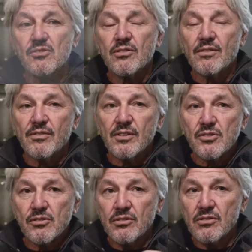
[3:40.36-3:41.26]
sort of a
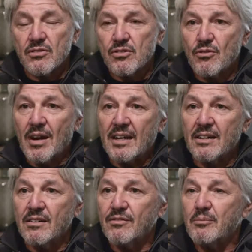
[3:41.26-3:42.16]
certain strata
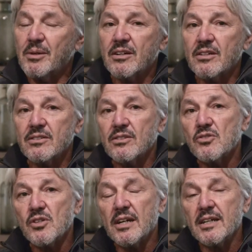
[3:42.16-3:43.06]
of American
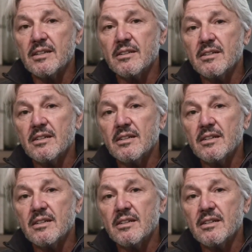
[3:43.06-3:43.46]
design.